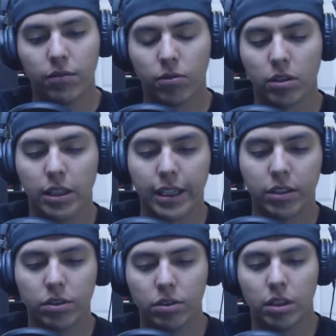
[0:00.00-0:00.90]
for
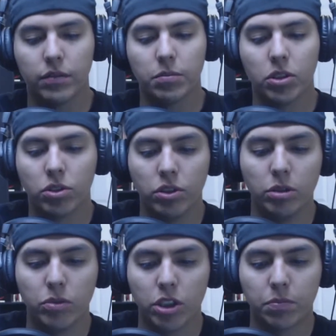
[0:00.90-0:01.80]
electors of the most
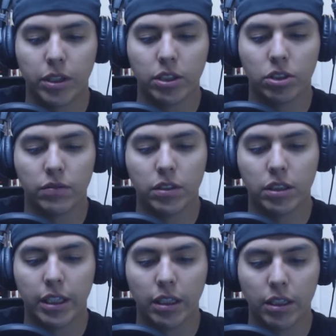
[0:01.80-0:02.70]
numerous branch of the
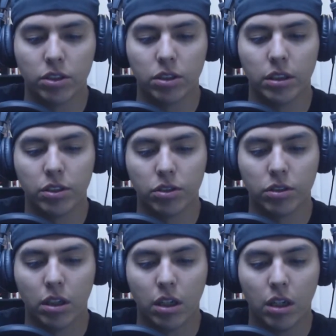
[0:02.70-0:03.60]
state
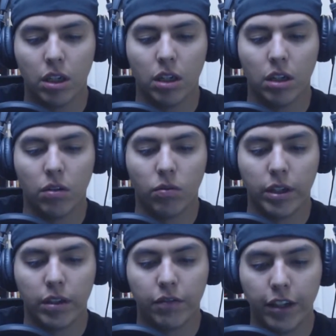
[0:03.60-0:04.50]
legislatures.
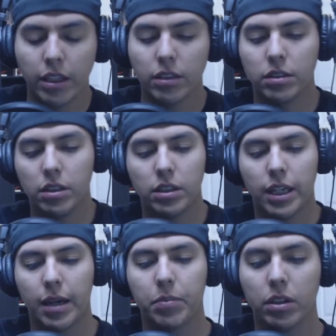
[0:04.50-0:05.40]
When vacancies
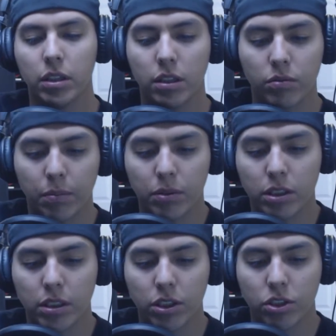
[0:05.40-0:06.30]
happen in the
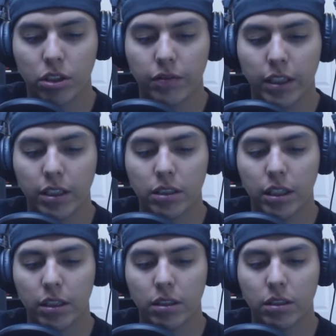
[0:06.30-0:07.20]
representation of any
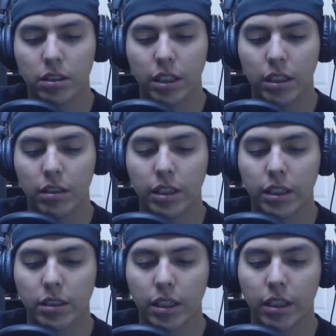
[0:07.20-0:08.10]
state in the Senate, the
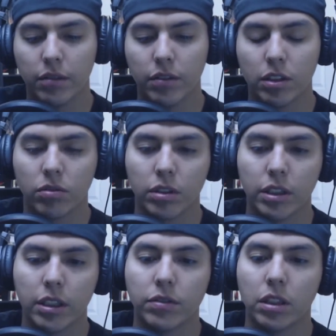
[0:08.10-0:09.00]
executive
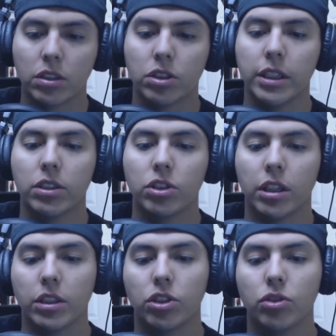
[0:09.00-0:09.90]
authority of such state
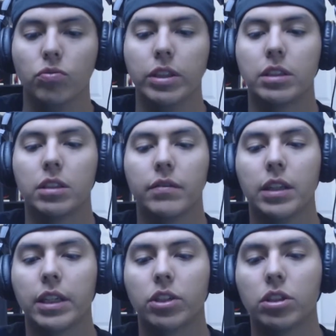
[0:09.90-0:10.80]
shall issue writs of
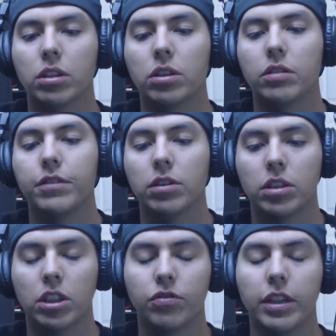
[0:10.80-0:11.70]
election to fill
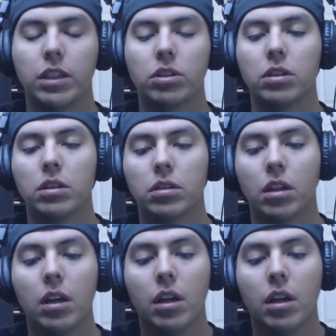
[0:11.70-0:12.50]
such vacancies,